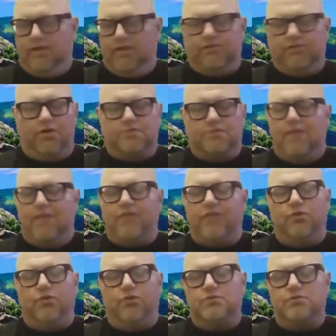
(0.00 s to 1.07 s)
far as
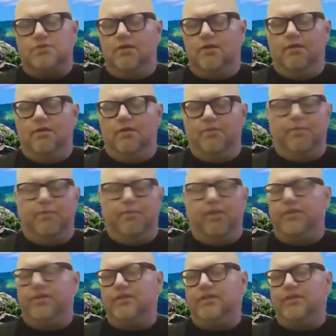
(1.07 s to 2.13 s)
Matthew's
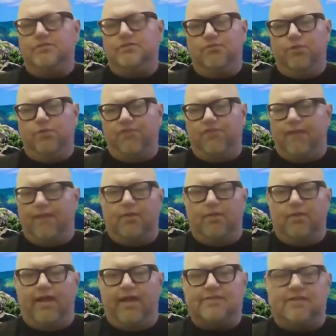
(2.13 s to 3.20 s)
abilities with
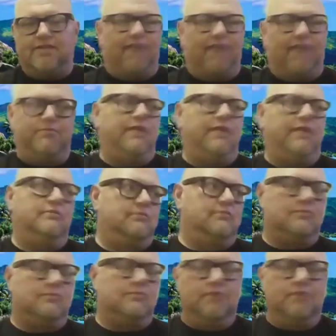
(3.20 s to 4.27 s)
fiberglass have been,
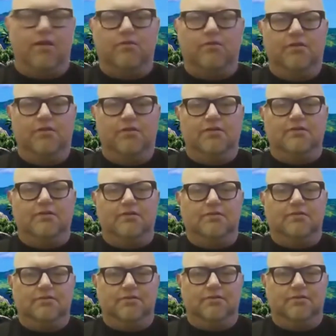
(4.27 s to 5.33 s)

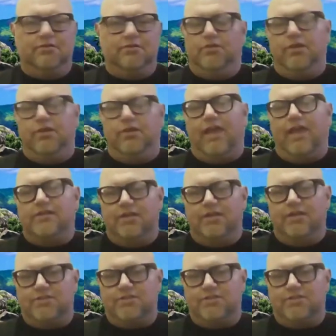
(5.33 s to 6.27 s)
you can't touch.